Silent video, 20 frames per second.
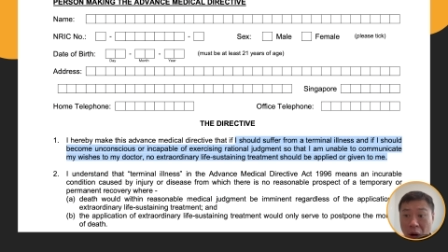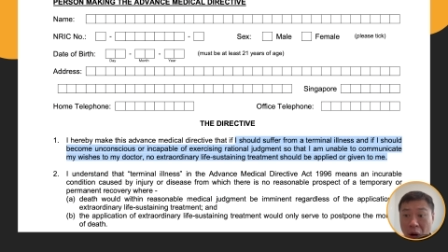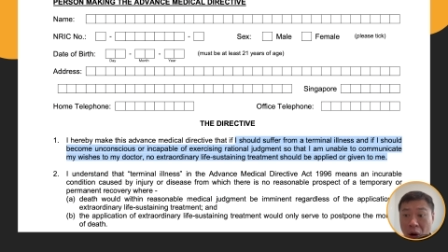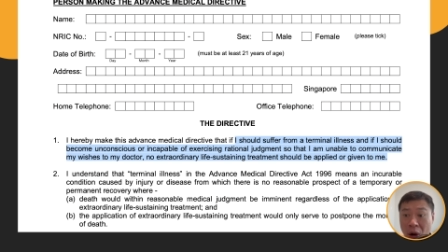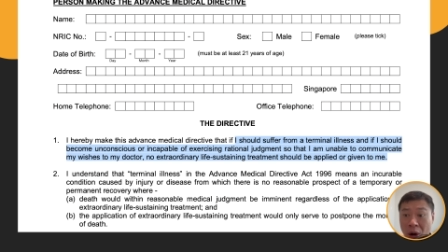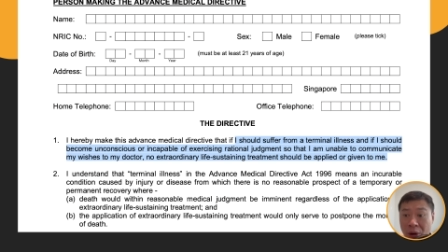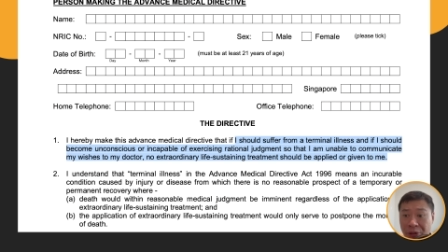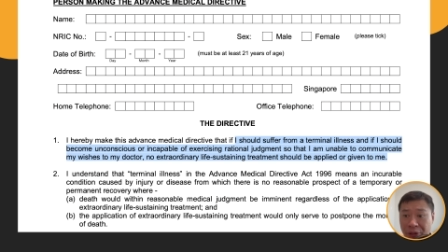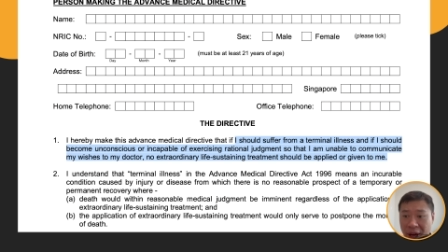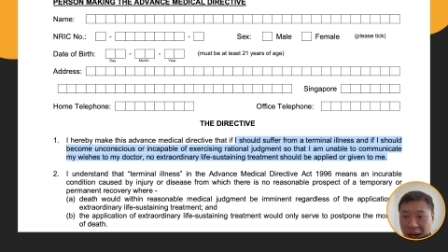
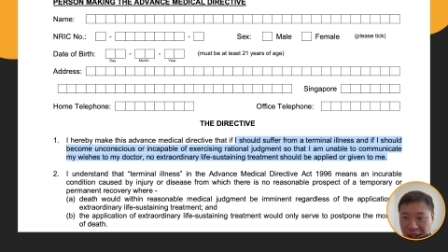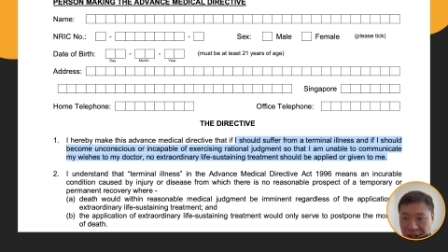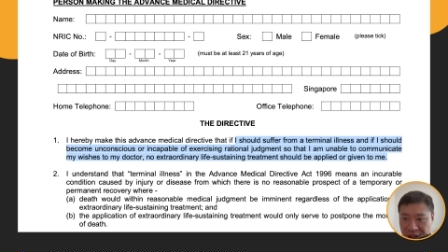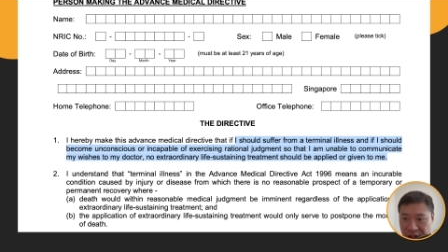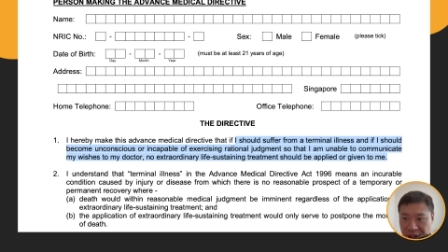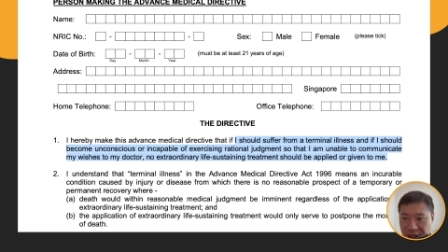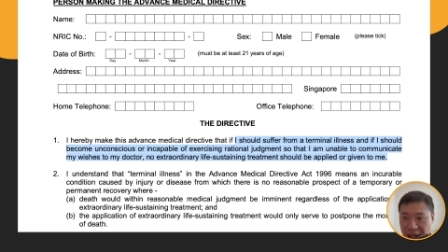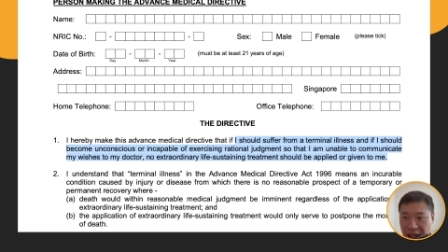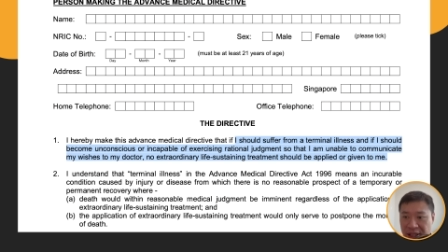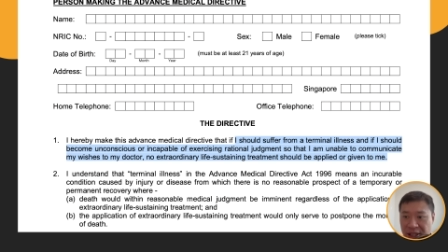of
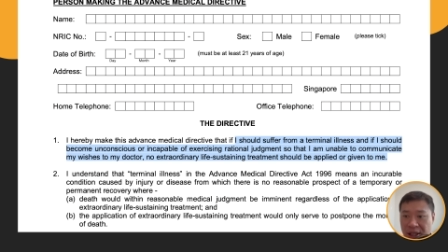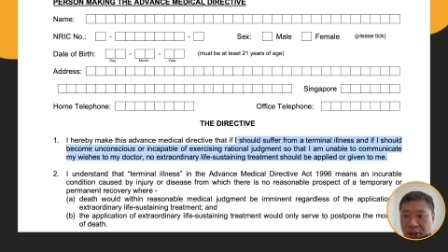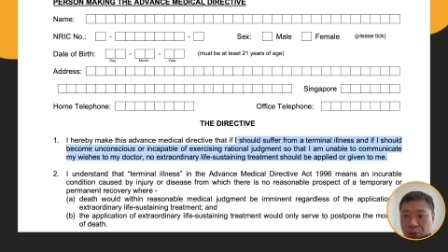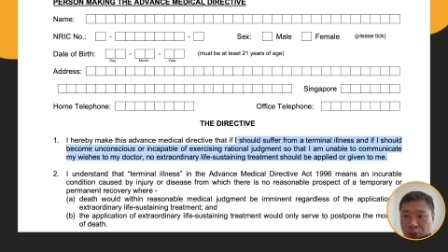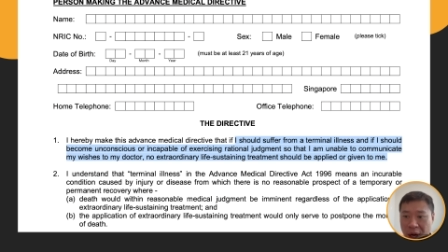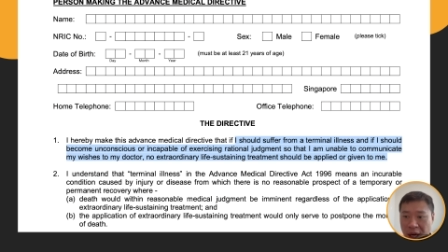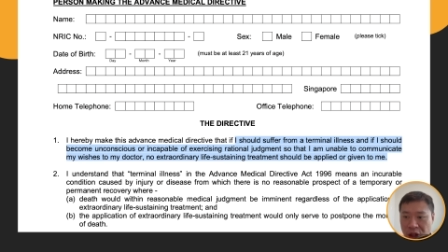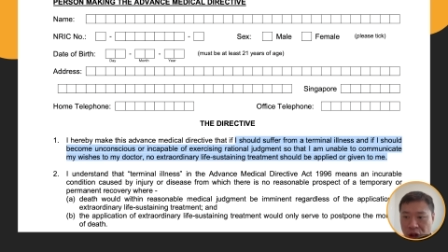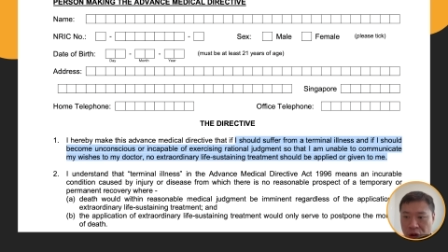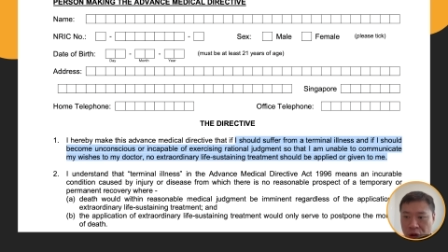exercising
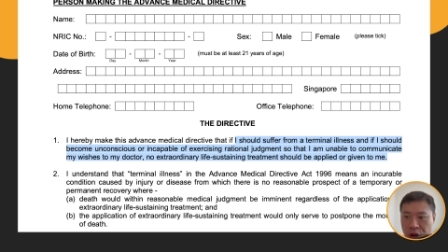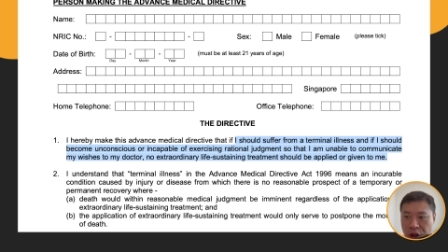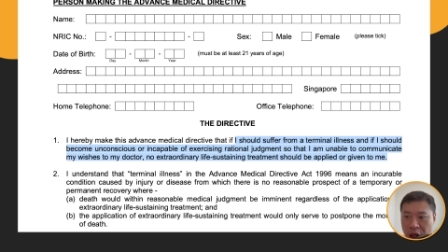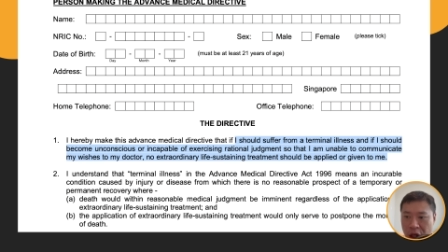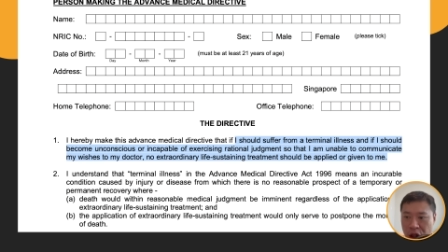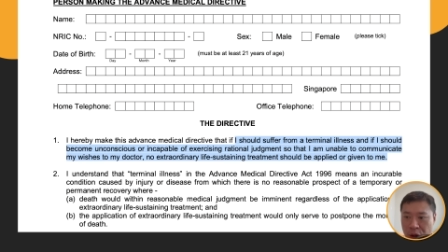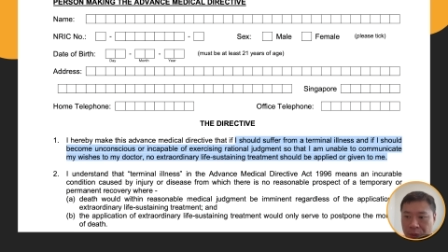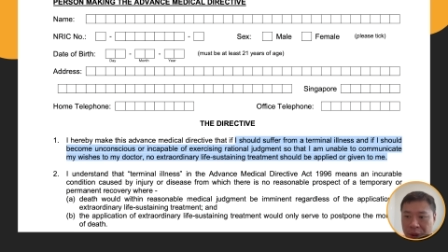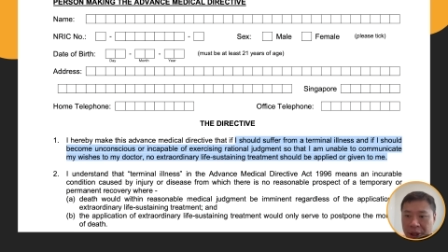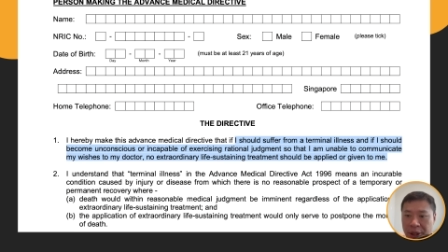rational
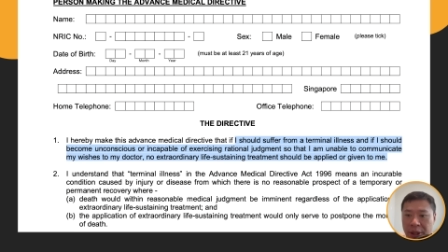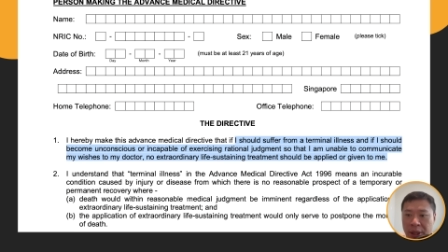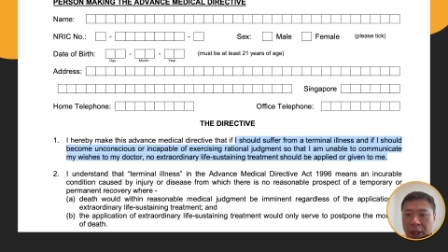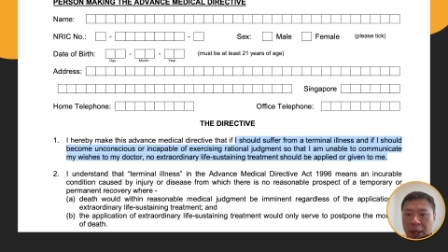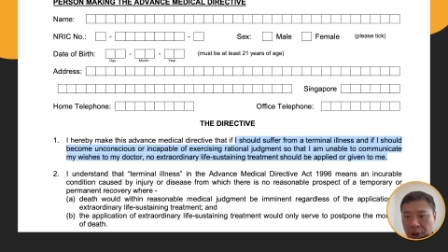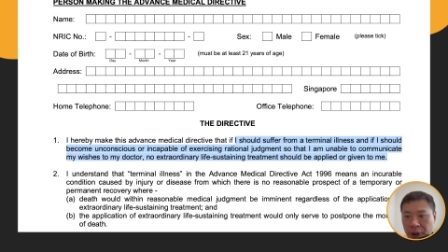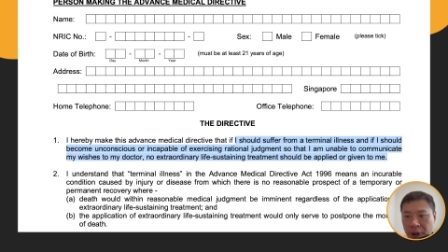judgment,